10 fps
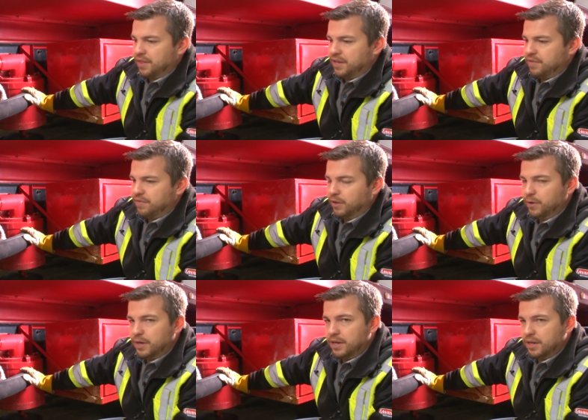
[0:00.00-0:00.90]
the
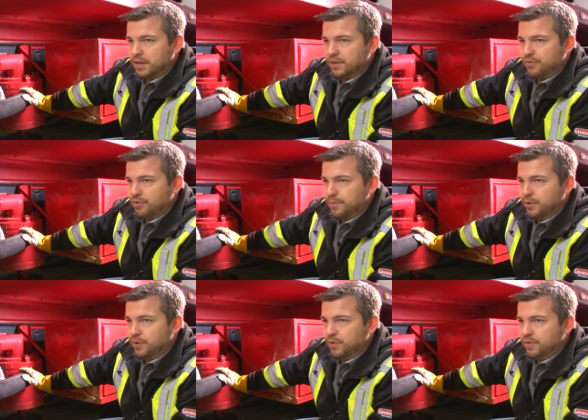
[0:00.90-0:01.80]
fluid is
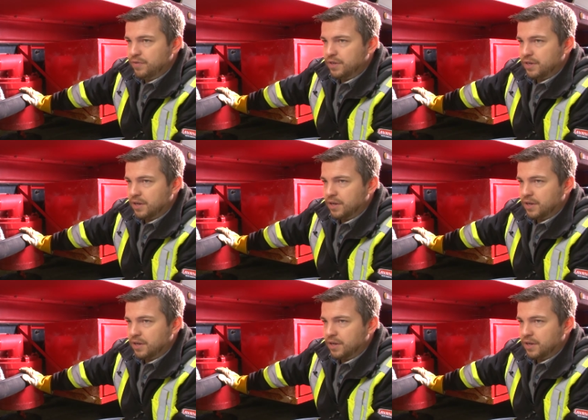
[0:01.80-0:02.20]
removed